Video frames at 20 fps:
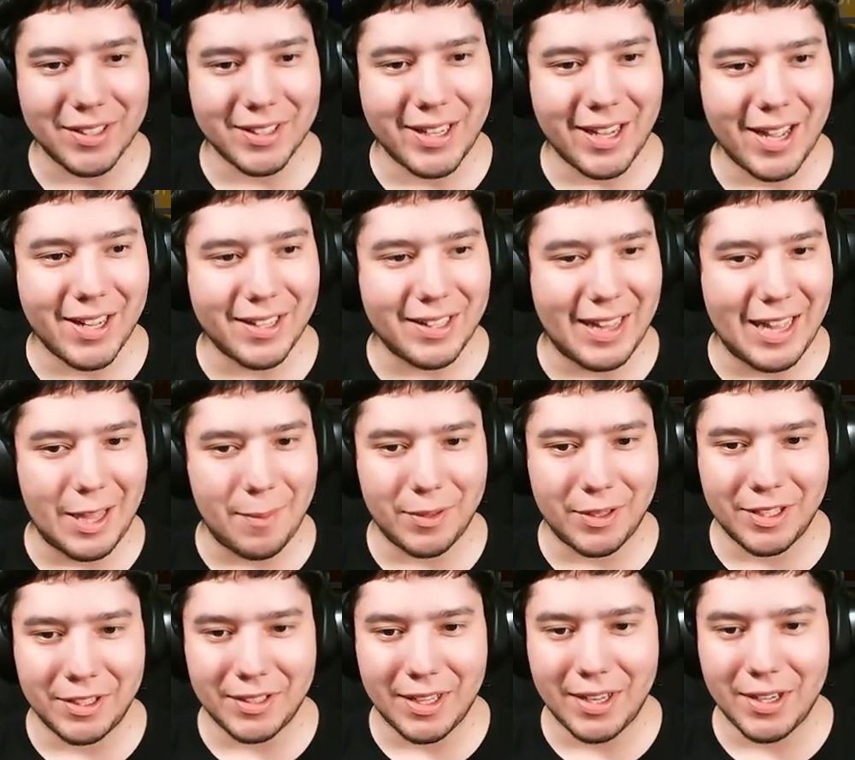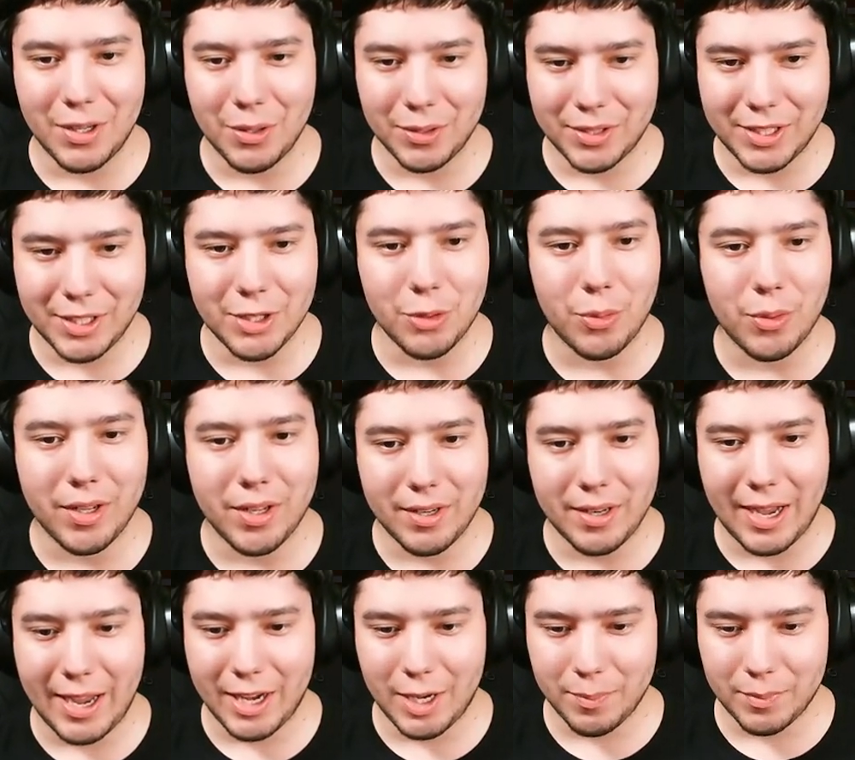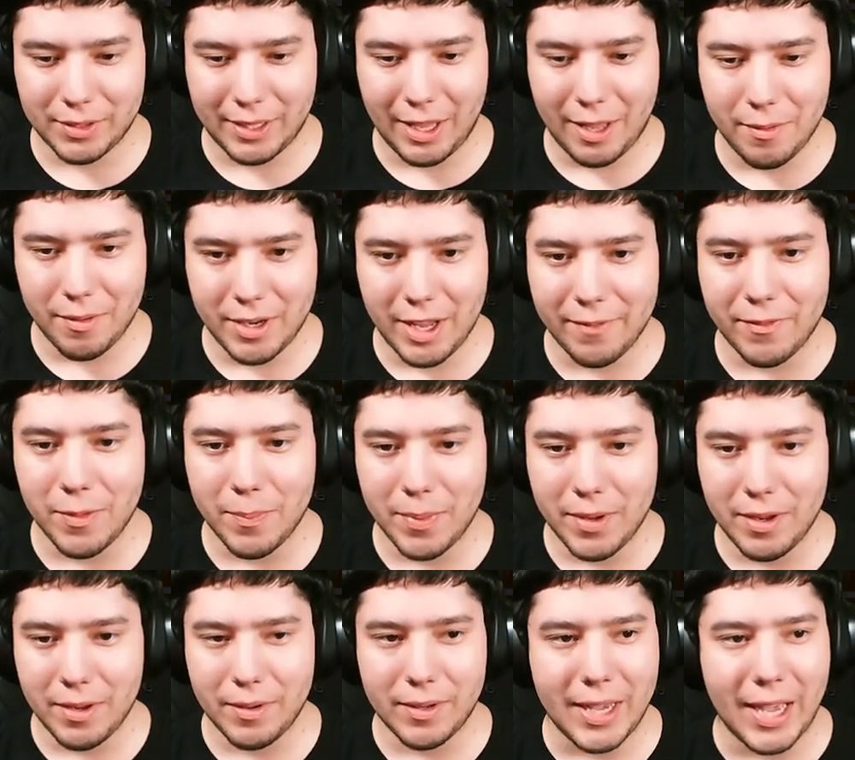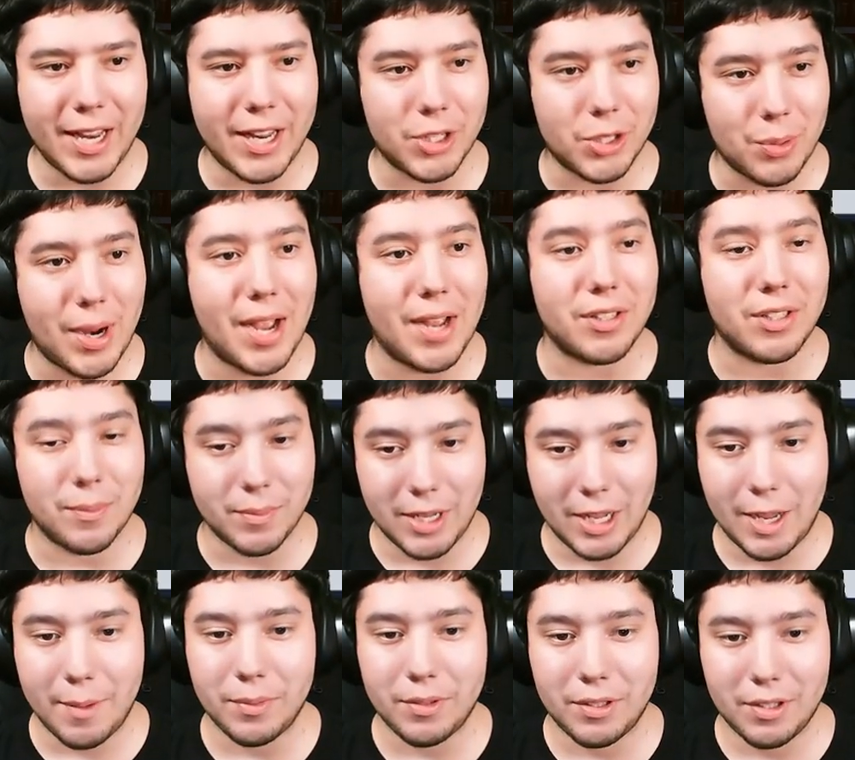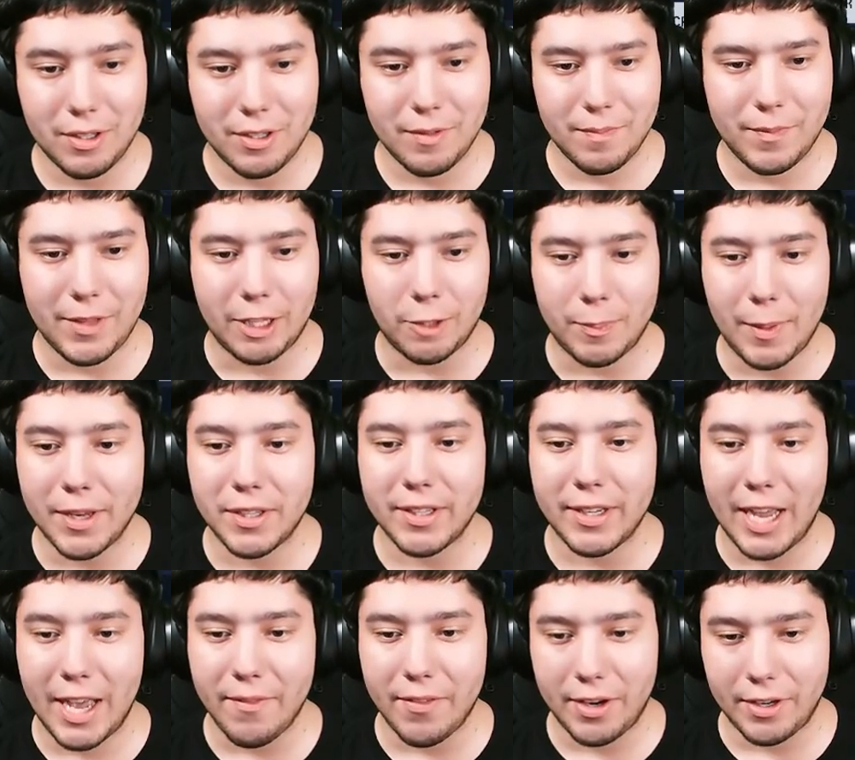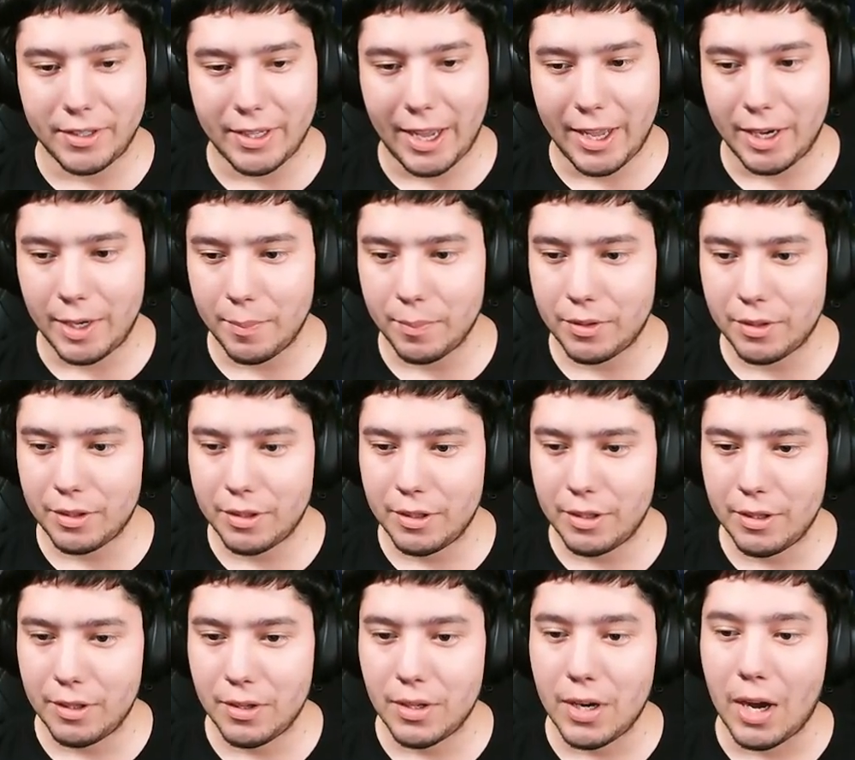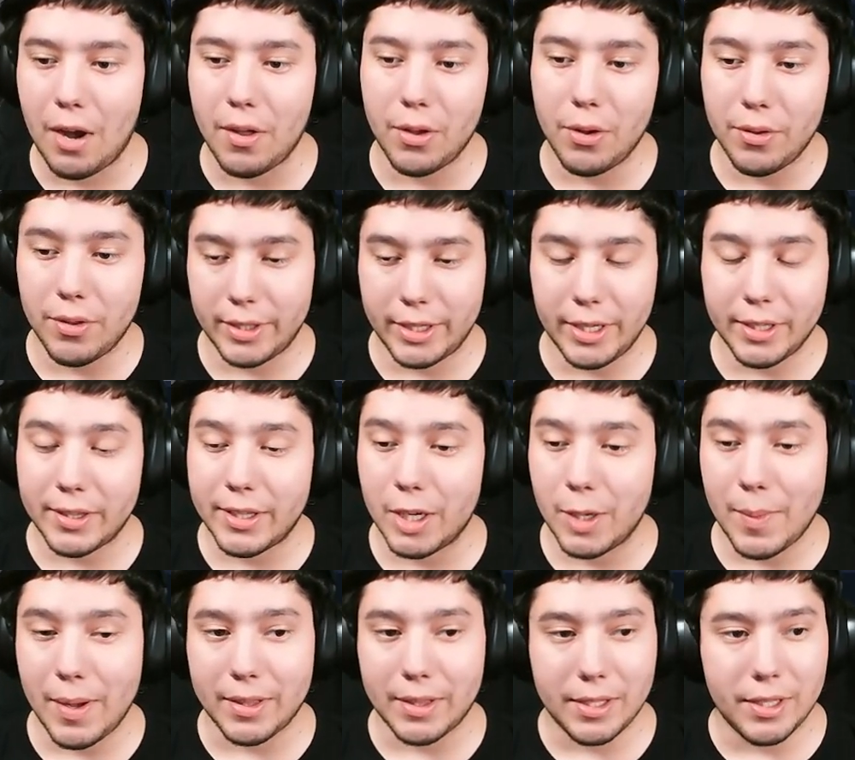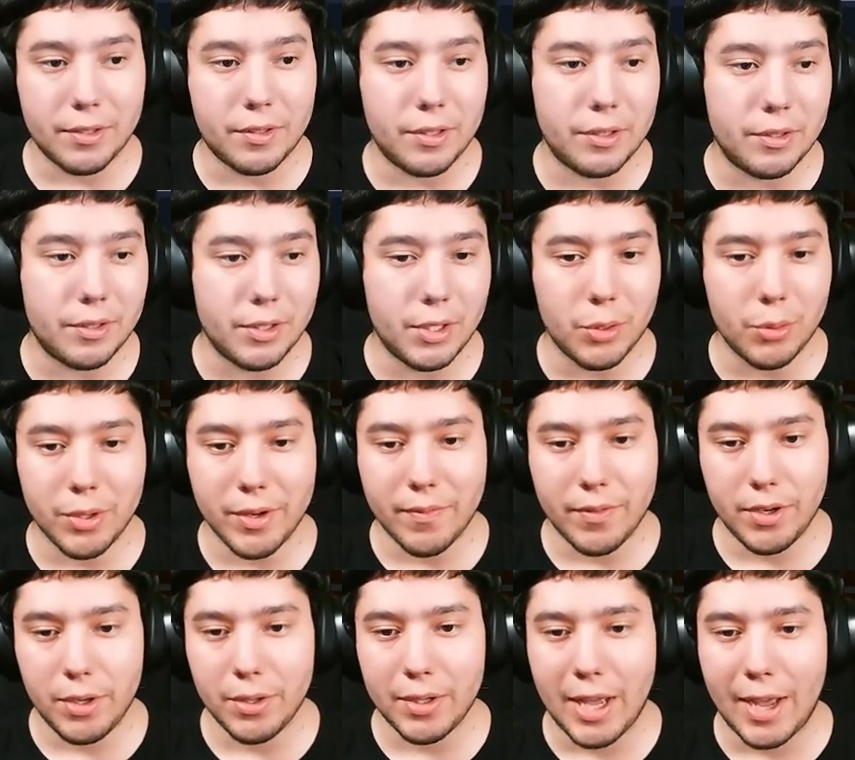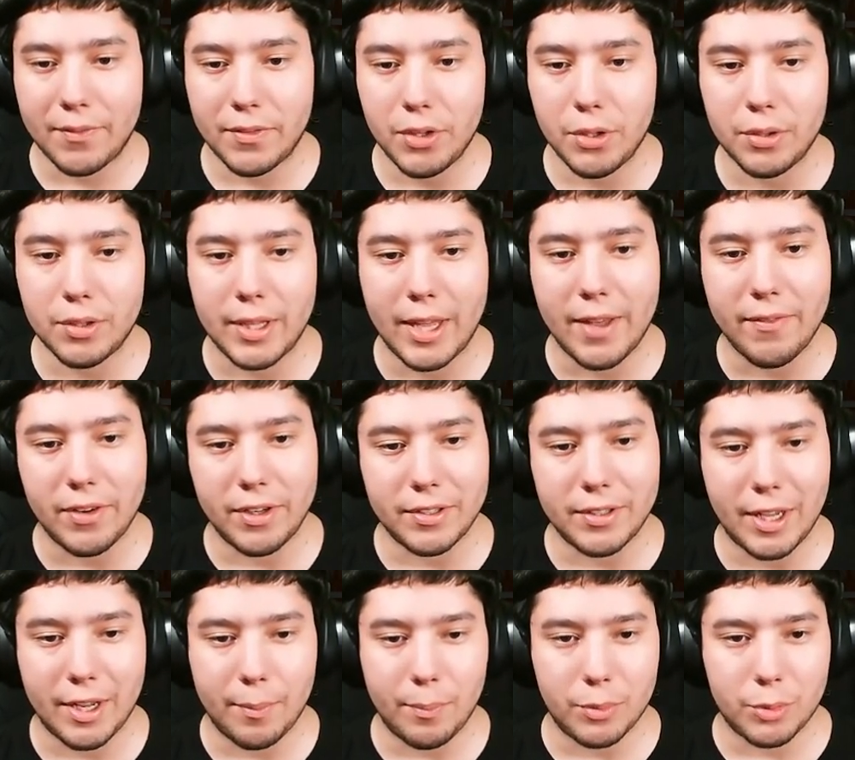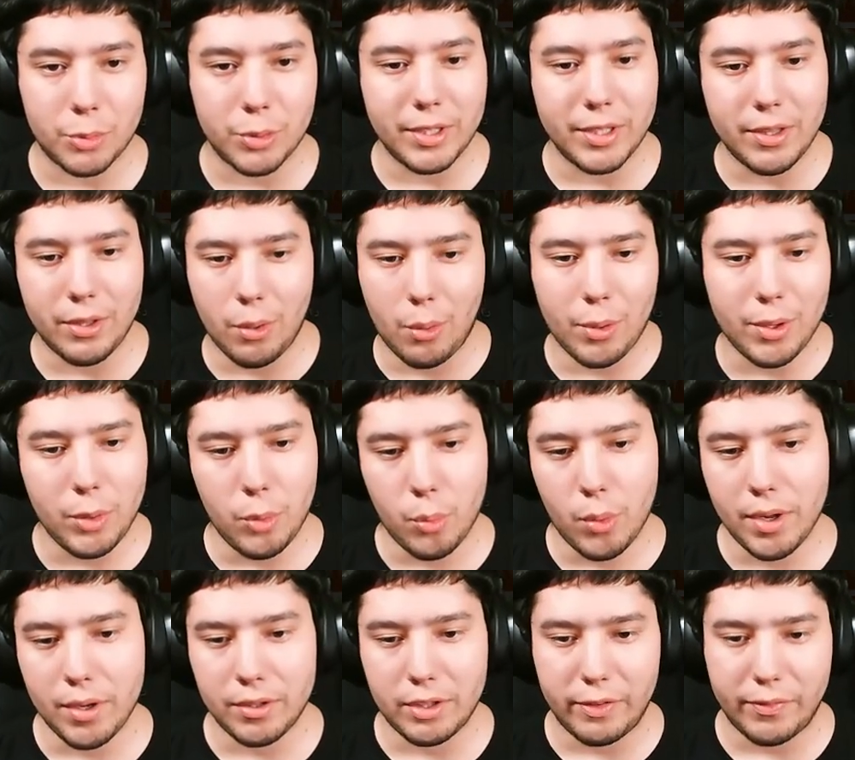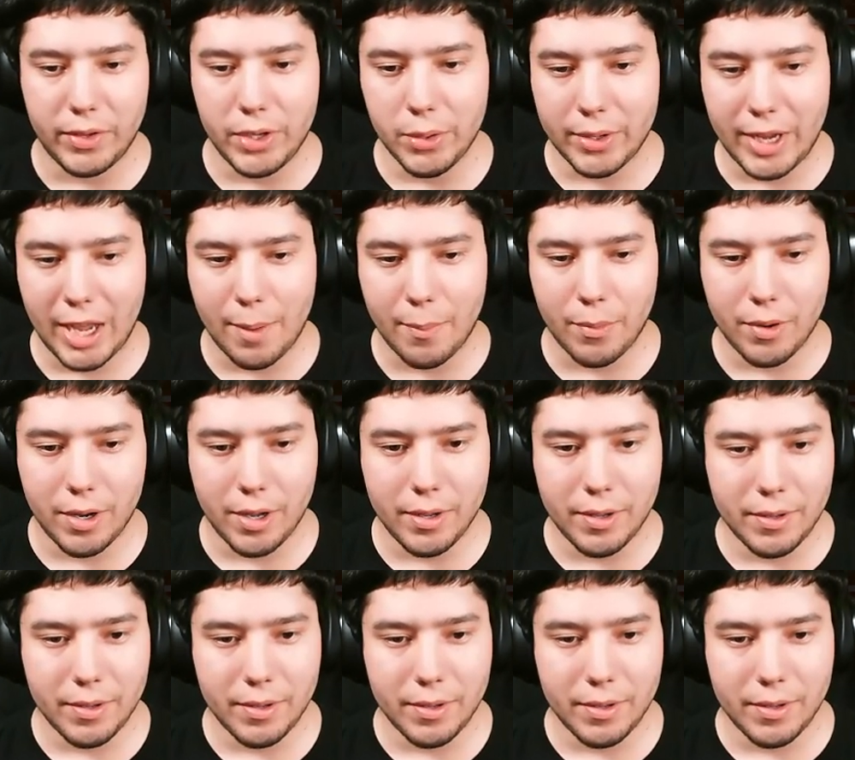kind of glad because I know tier 1 items can definitely be kind of trash sometimes. Especially evidence items. Although the good thing about this is you don't even have to use the evidence items. Really the only one is the video camera.